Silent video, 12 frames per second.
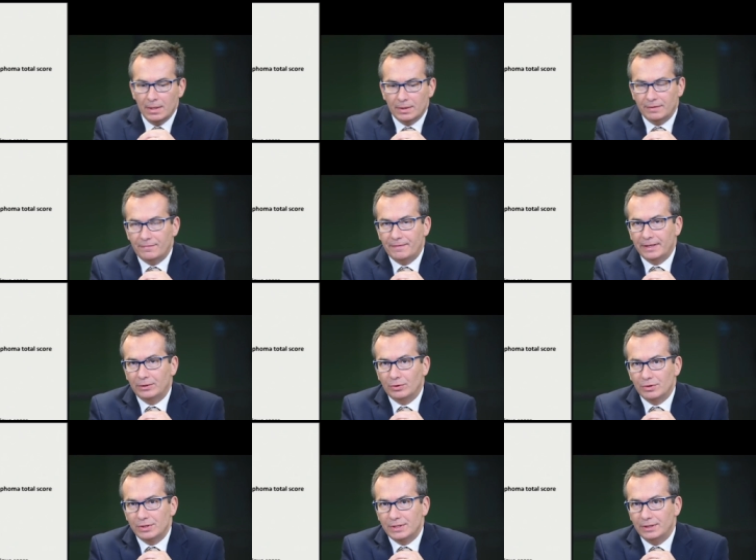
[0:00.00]
The effect
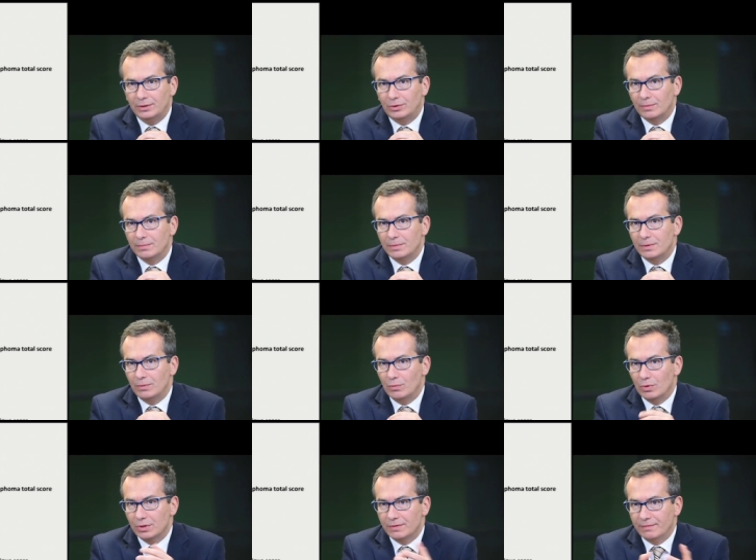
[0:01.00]
on symptoms
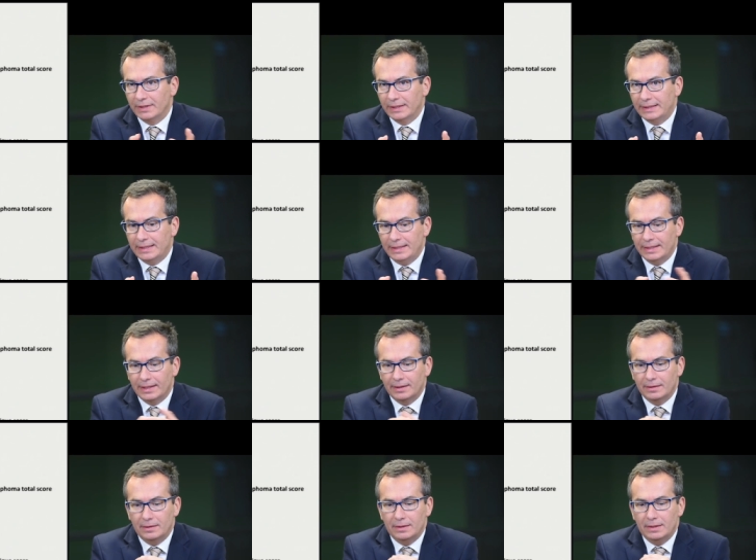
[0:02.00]
was very
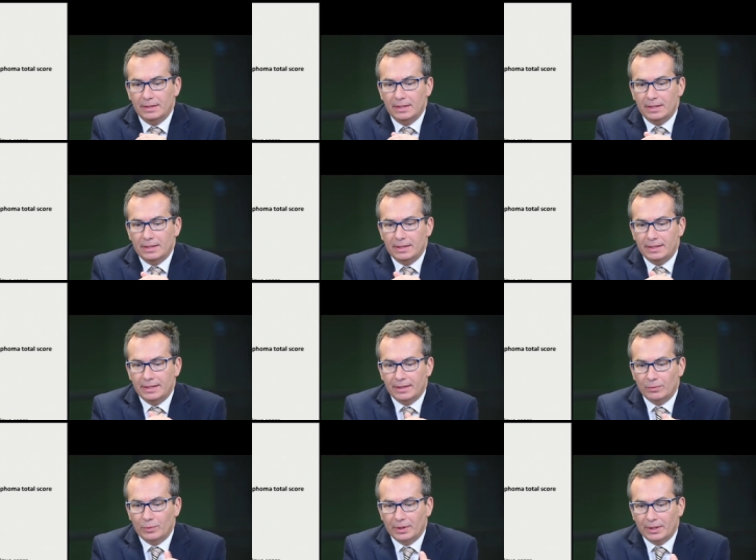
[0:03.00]
clear. Here
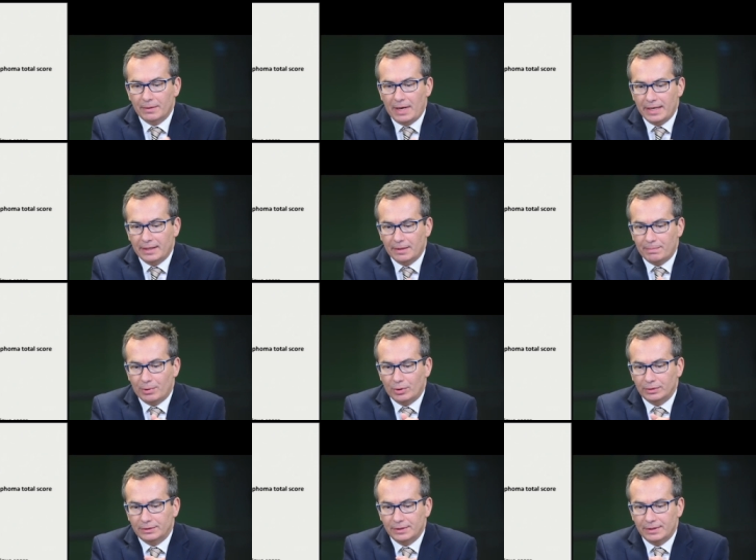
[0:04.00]
I
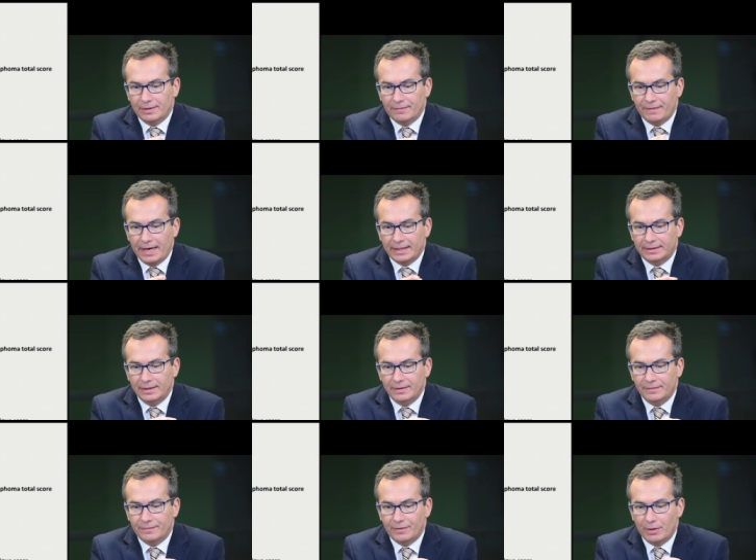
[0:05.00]
reported the FACT
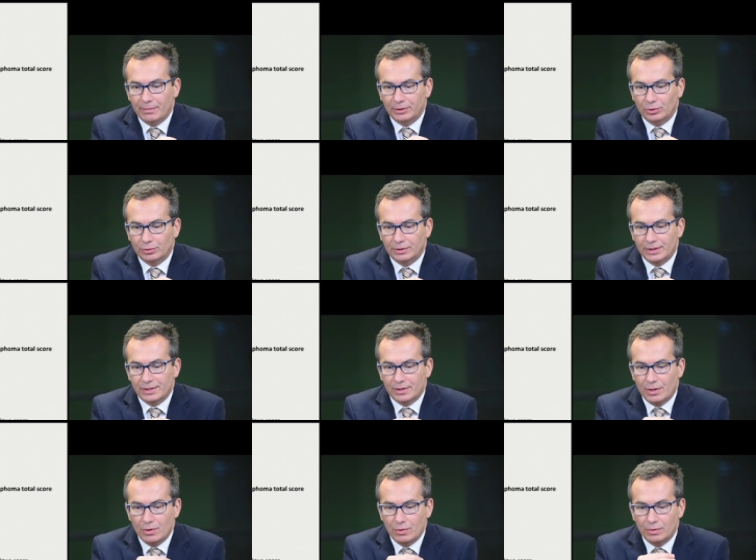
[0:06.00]
lymphoma total
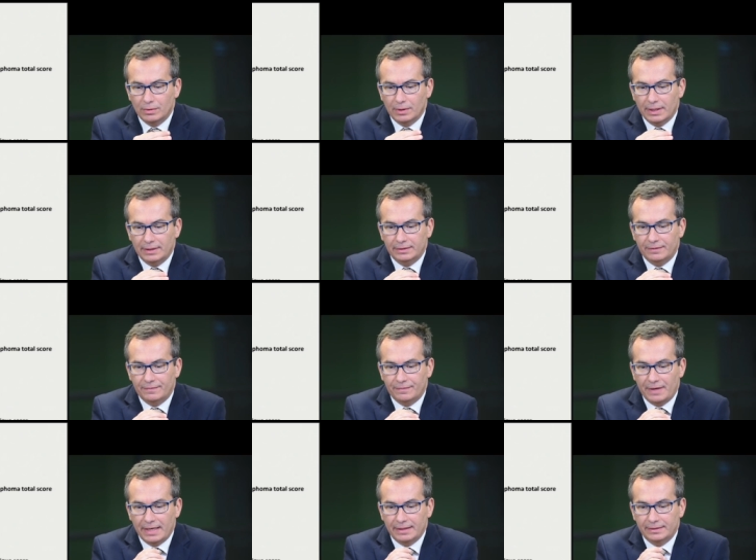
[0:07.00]
score and the
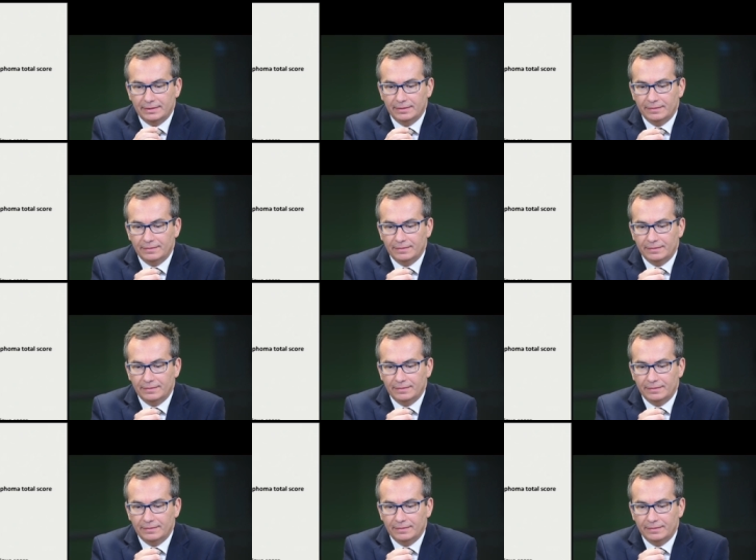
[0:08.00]
FACT